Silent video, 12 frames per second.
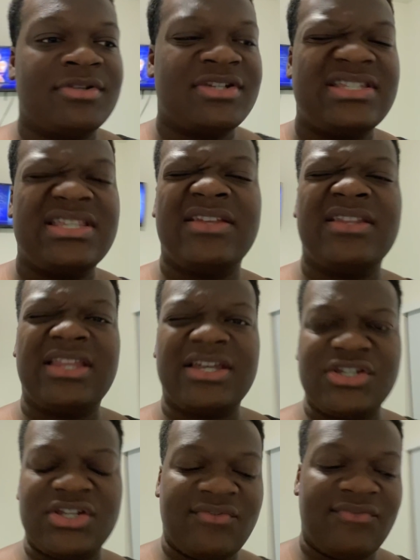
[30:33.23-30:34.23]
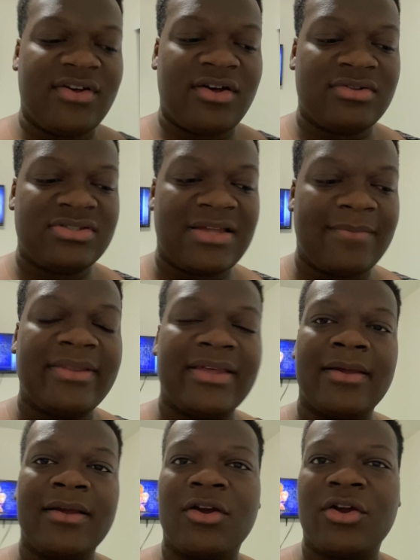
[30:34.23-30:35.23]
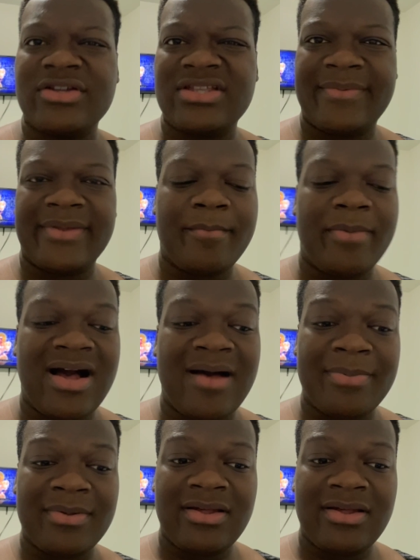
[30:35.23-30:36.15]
She said, like, she felt something or heard something pop.